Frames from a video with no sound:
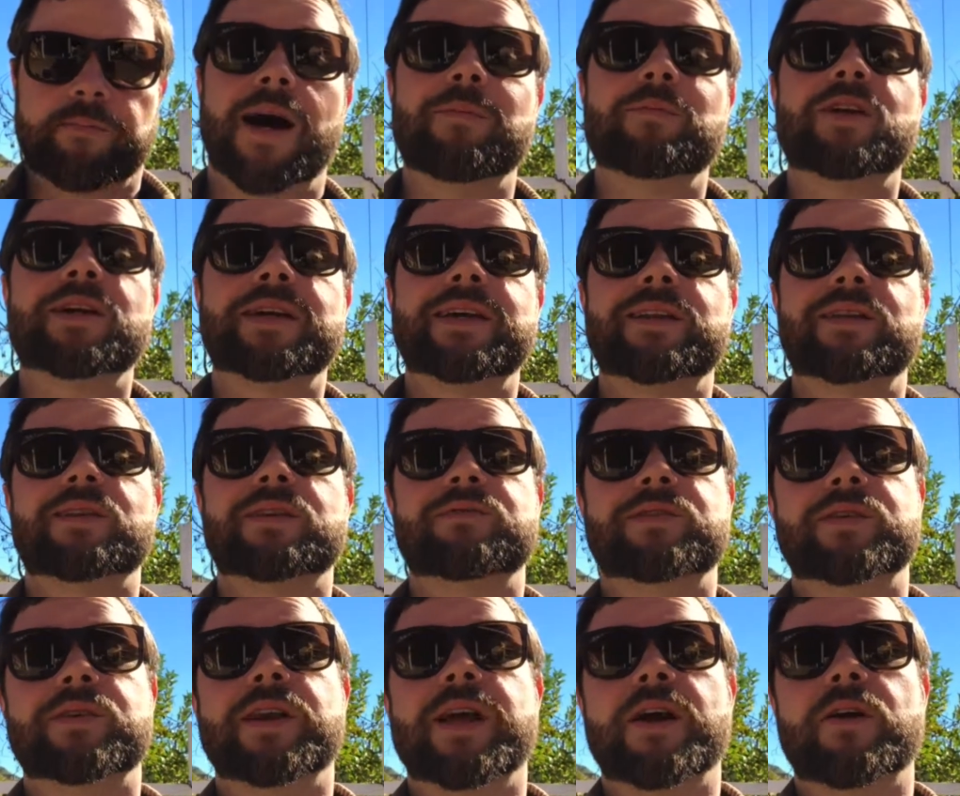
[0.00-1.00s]
I'm lucky to live
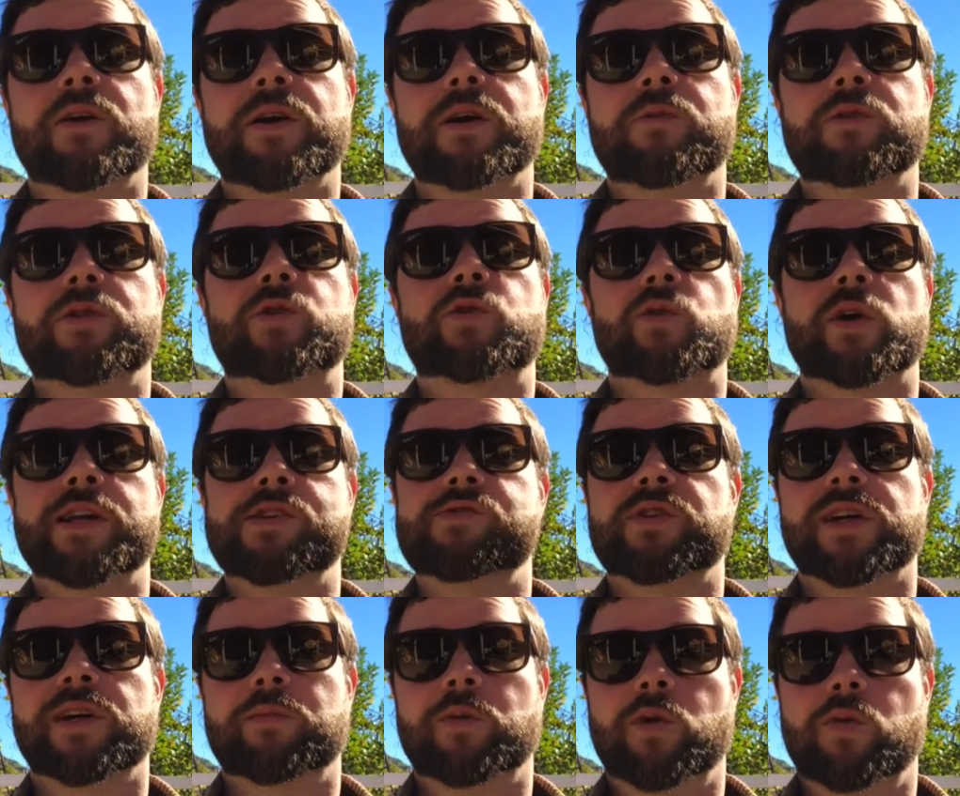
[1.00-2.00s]
in an area with great
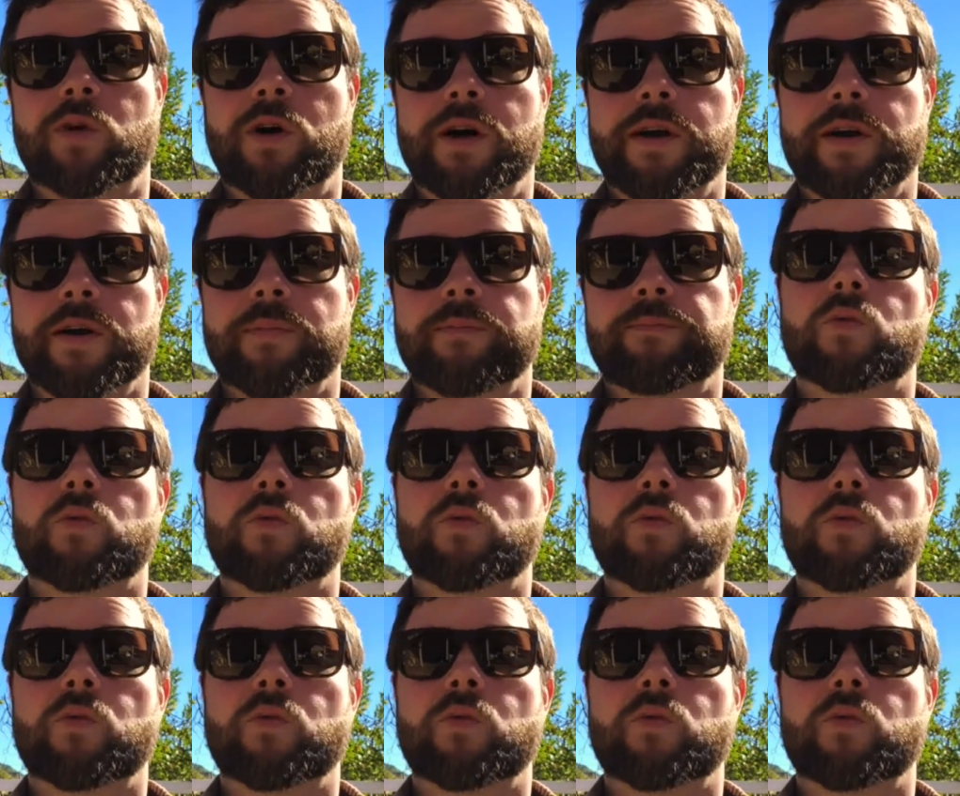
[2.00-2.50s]
drinkable water.